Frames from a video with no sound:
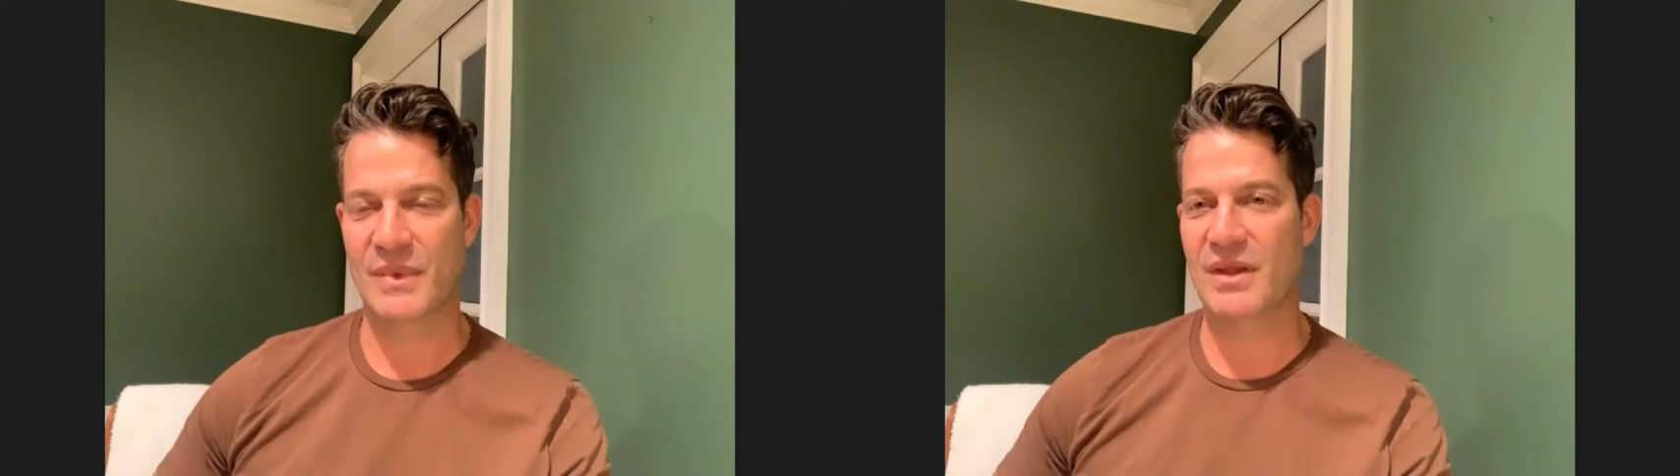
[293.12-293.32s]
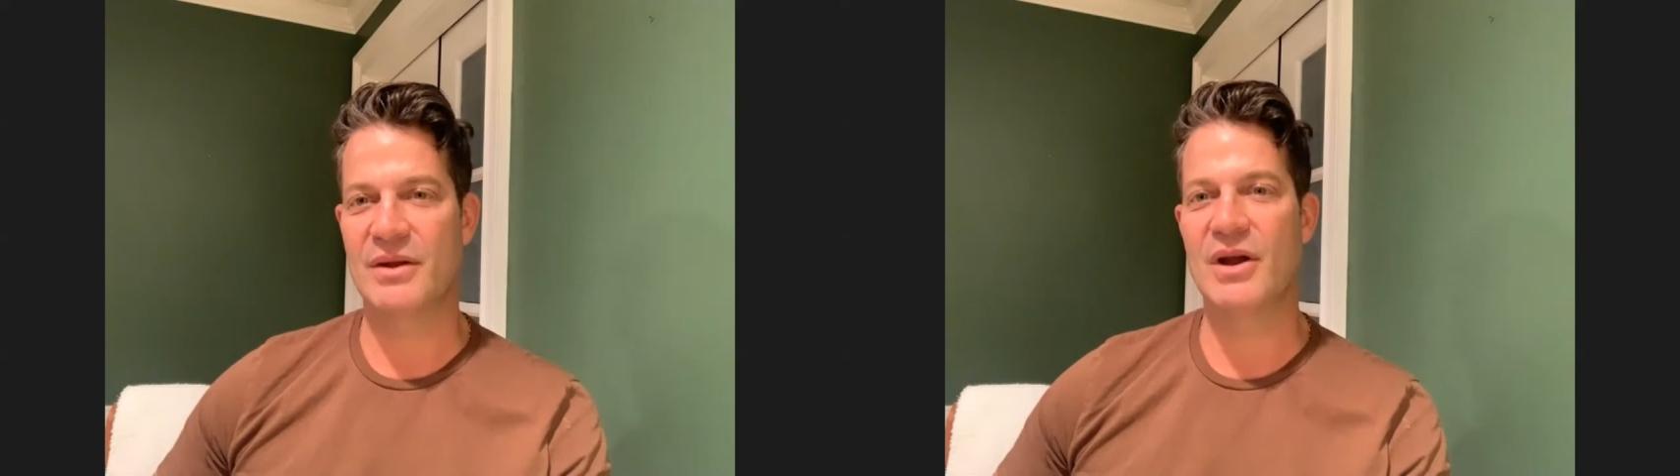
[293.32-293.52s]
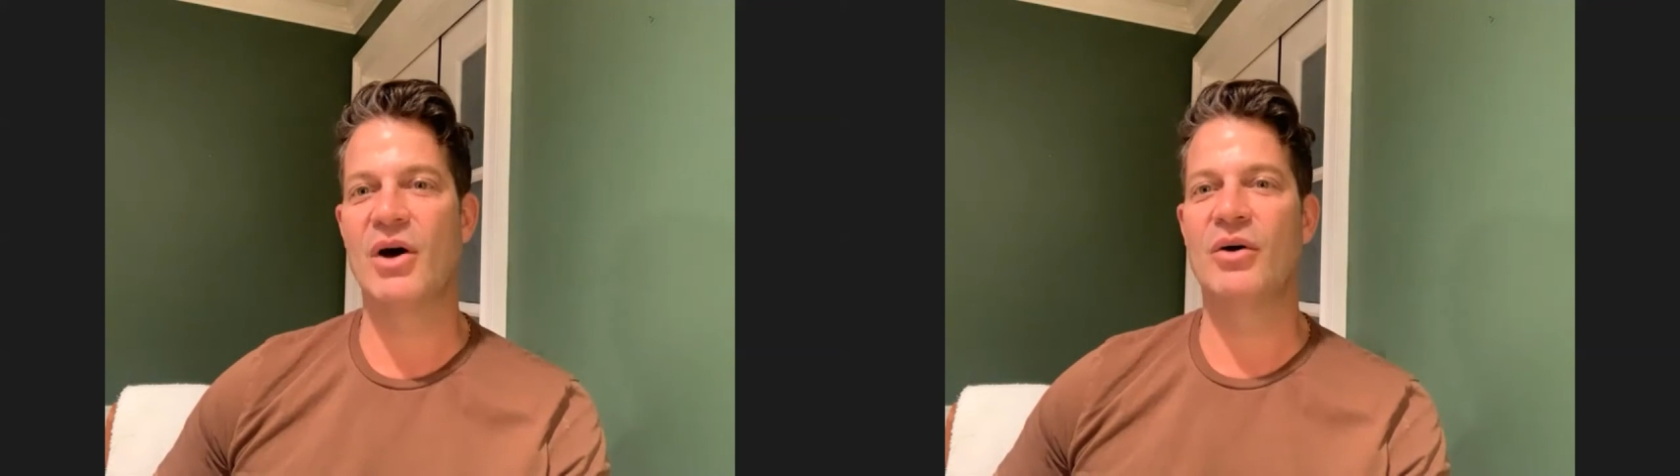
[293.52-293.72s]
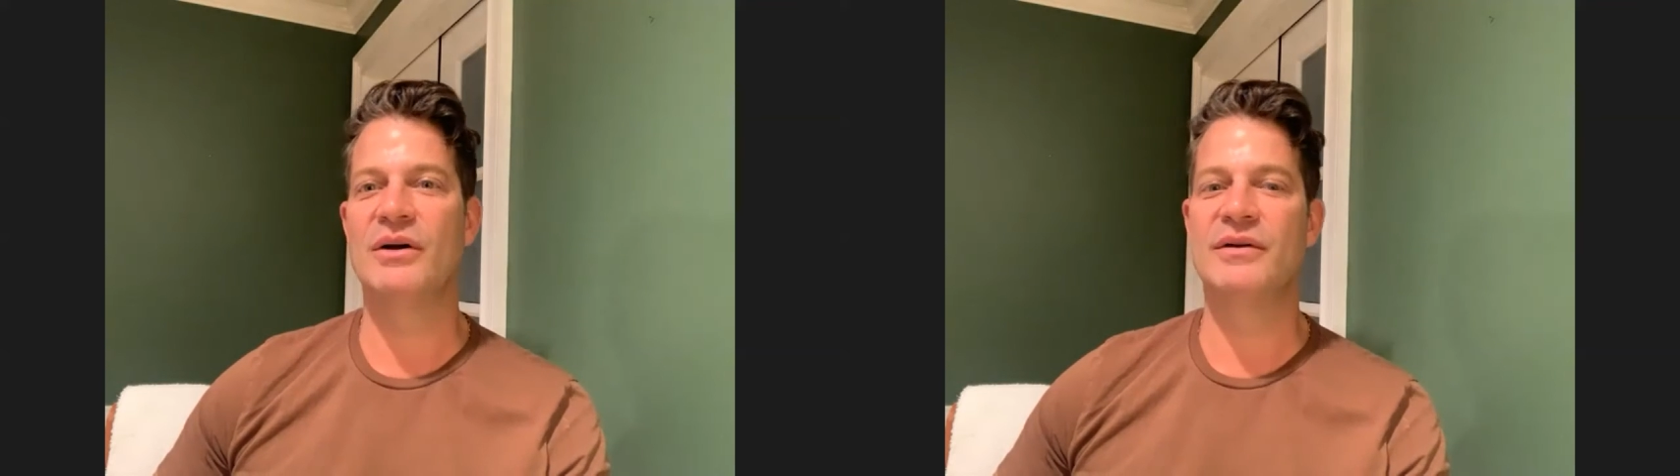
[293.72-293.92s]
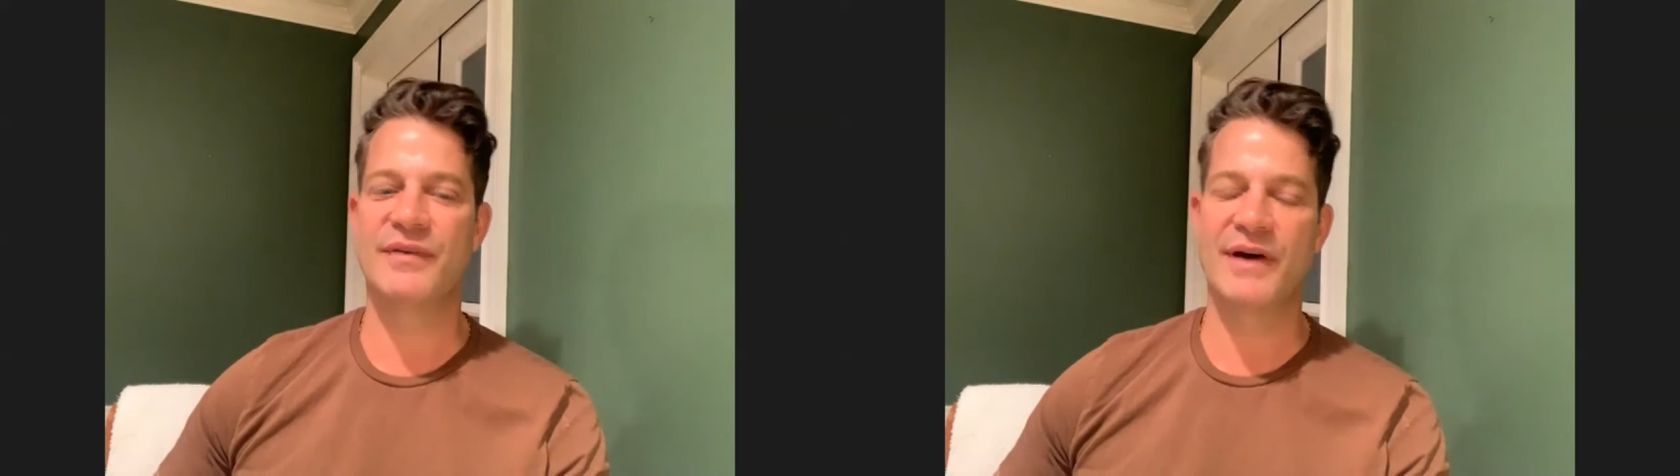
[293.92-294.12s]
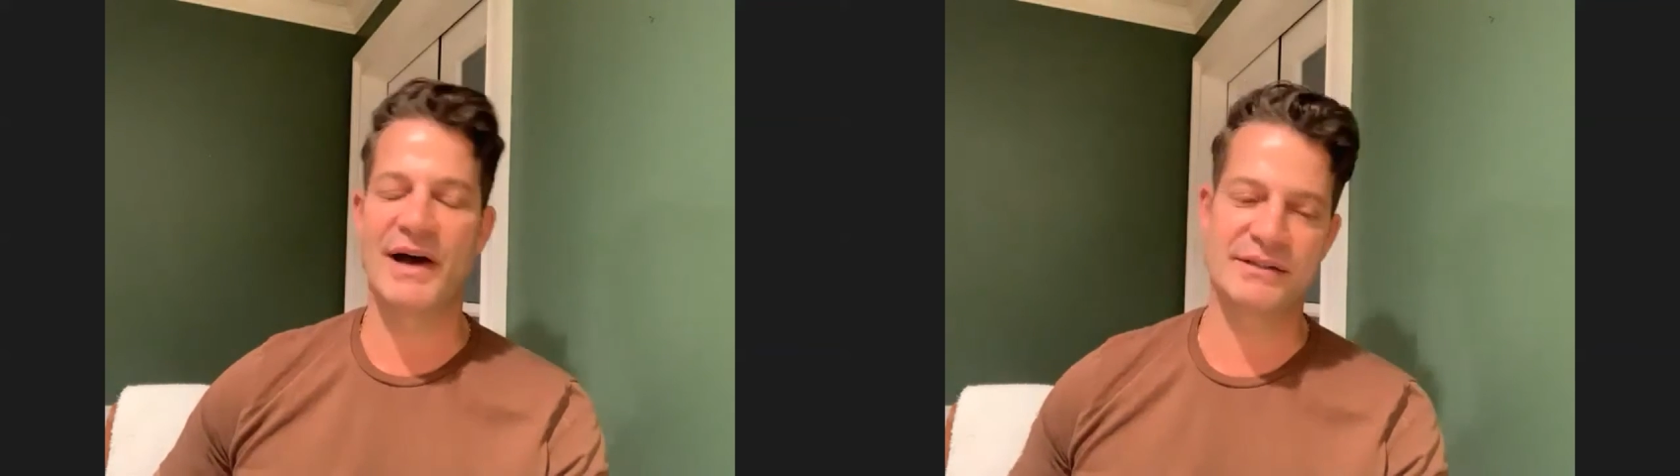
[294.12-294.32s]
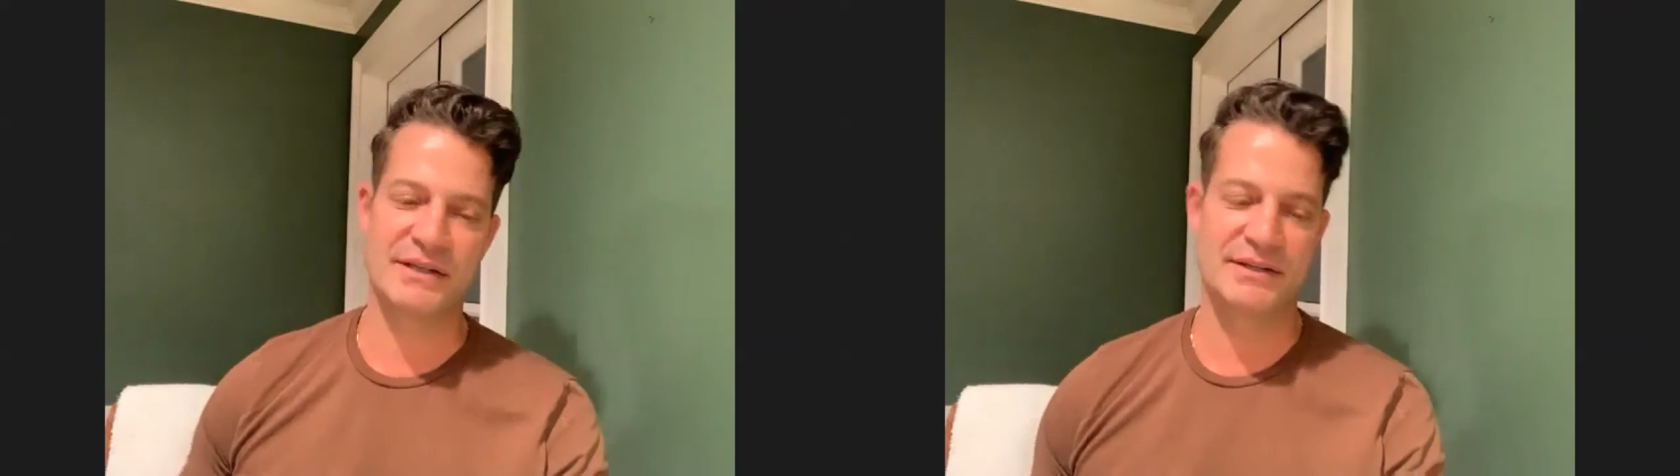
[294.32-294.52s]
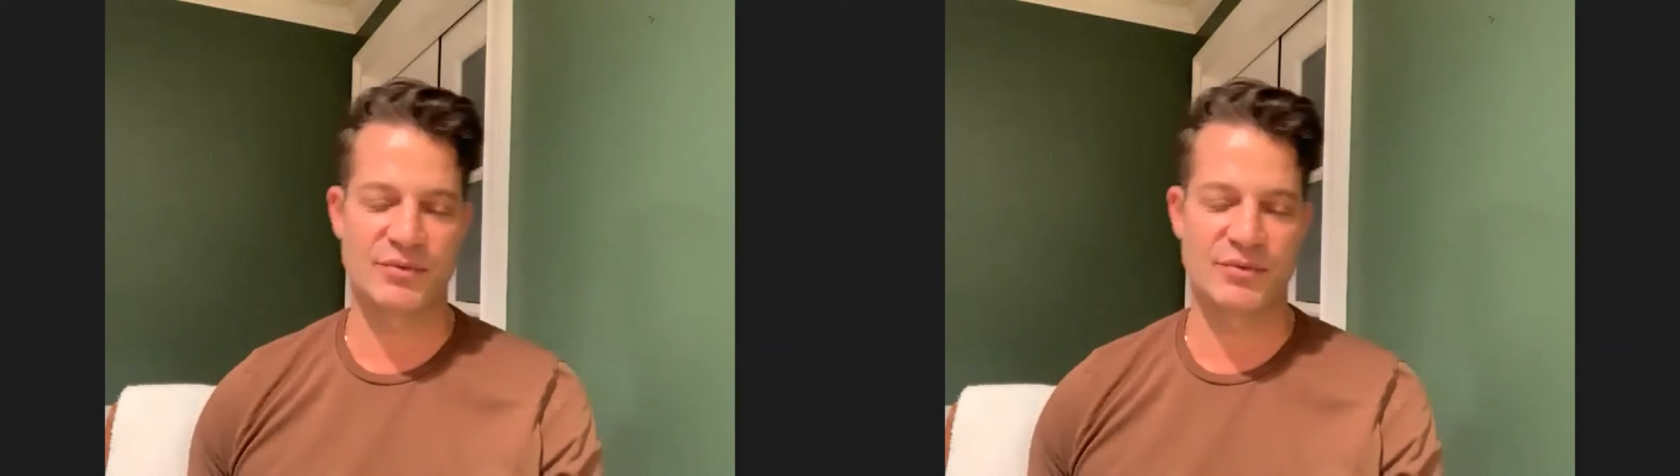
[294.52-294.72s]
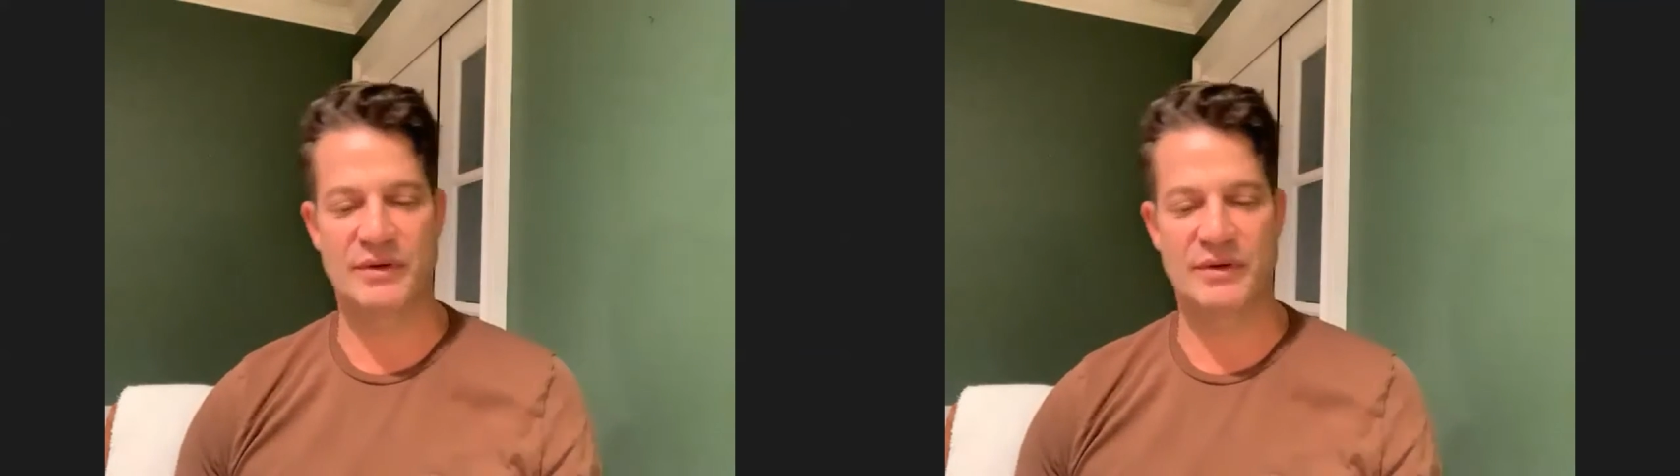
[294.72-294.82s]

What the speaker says: No, in fact, it's really